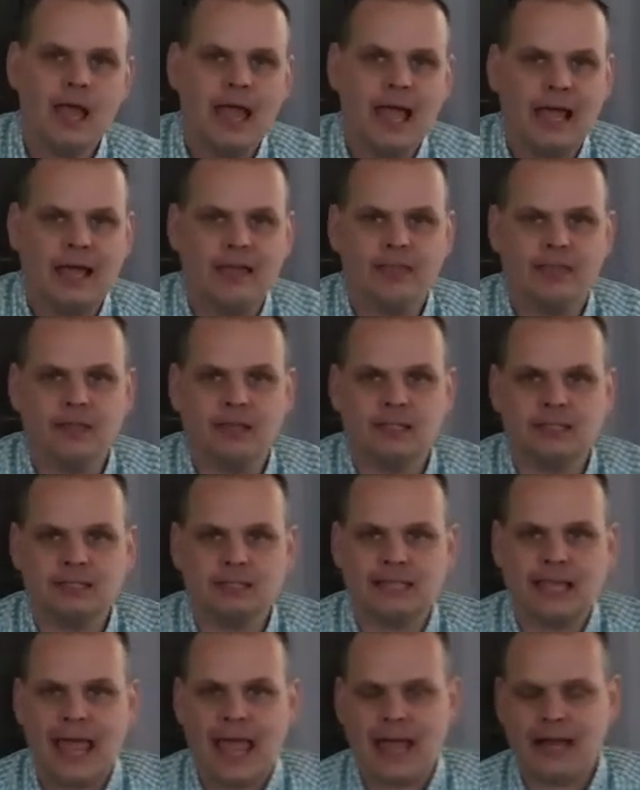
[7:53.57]
And this
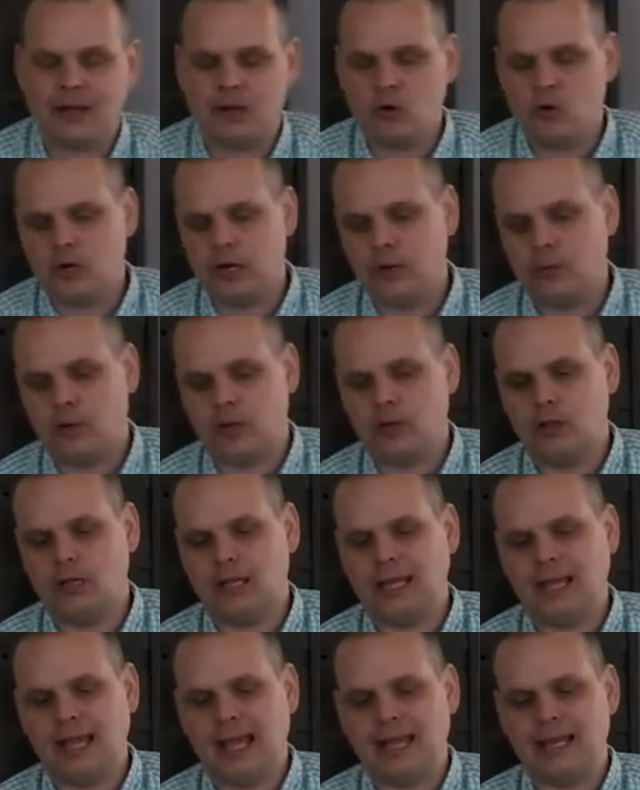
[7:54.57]
category we're
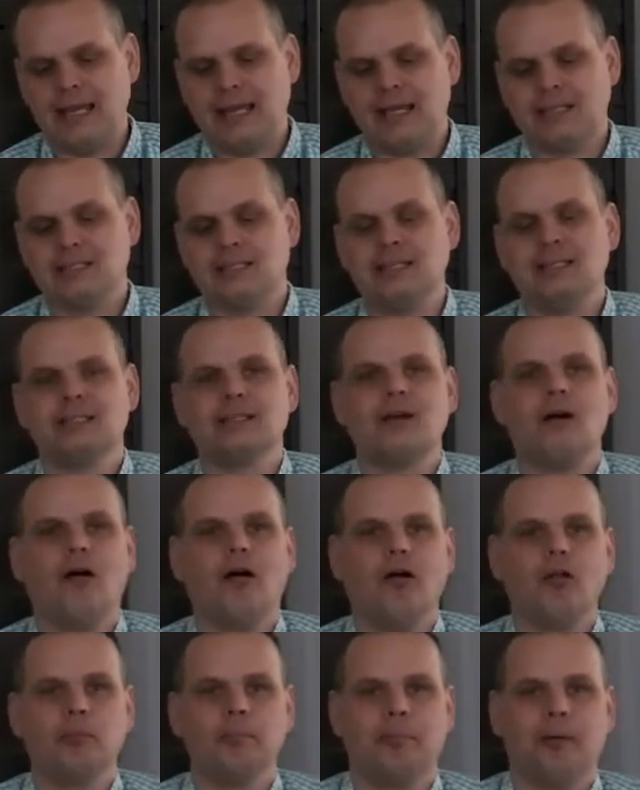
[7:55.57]
looking at next is
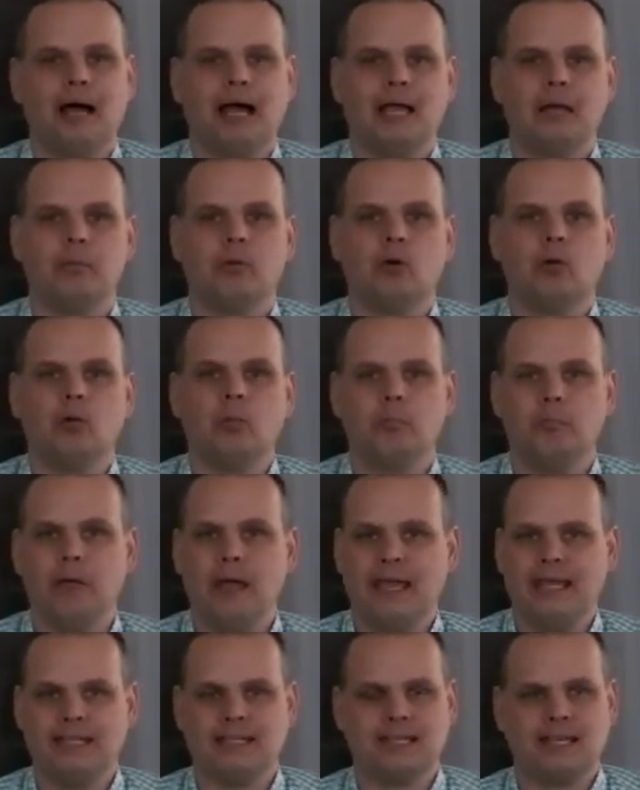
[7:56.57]
called Bible
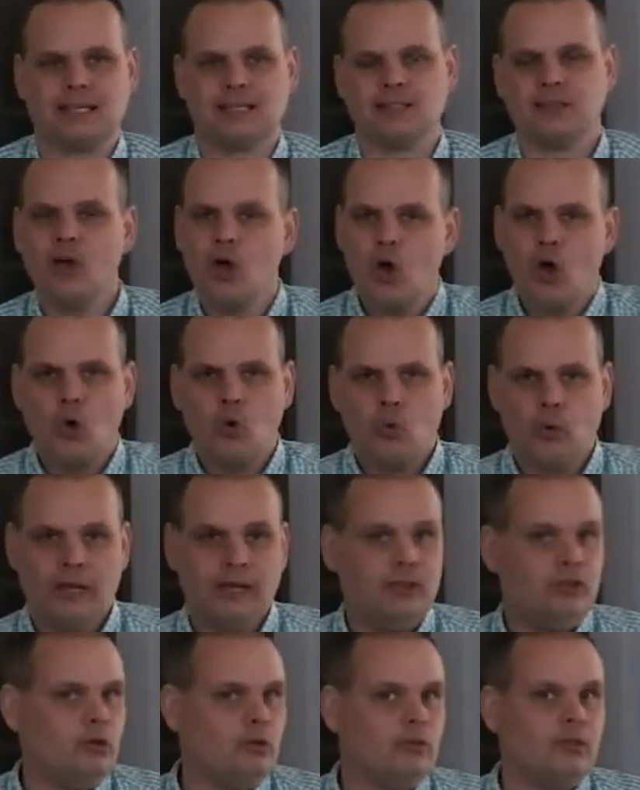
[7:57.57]
Basics. We
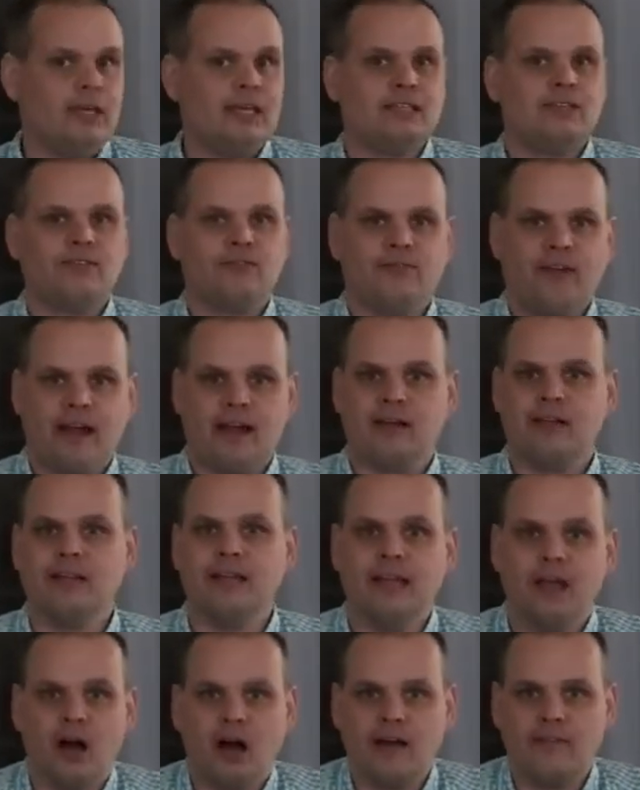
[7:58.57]
do this
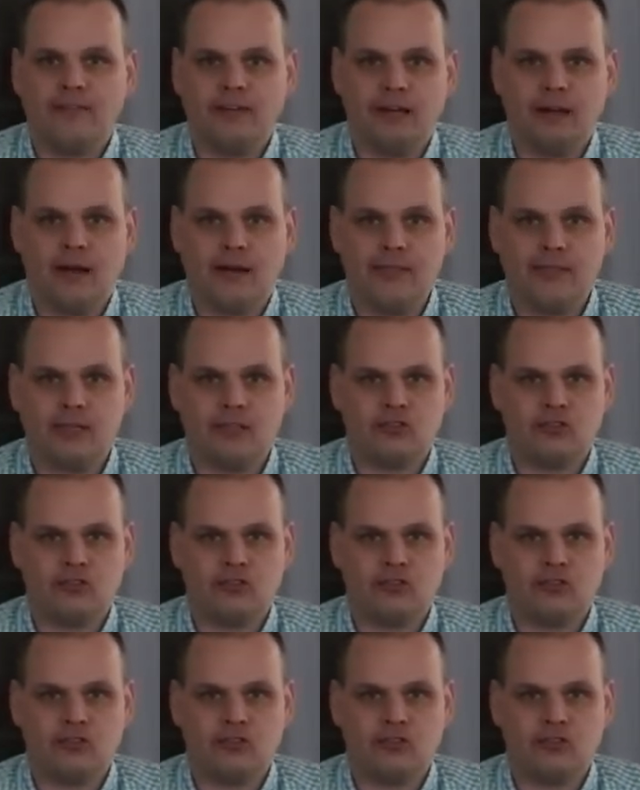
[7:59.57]
fairly often on this